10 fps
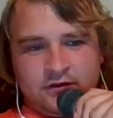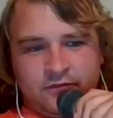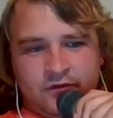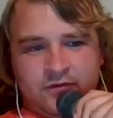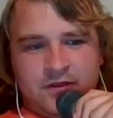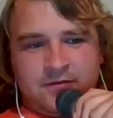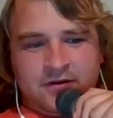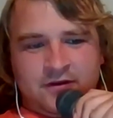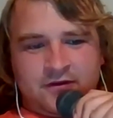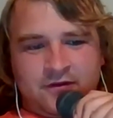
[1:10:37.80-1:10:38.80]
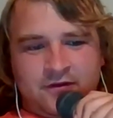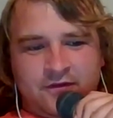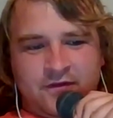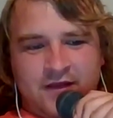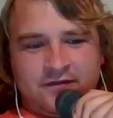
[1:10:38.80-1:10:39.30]
Well, then maybe it is a
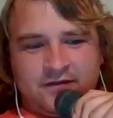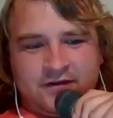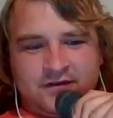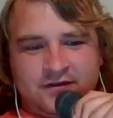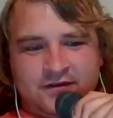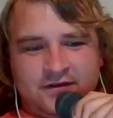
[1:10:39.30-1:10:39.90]
560.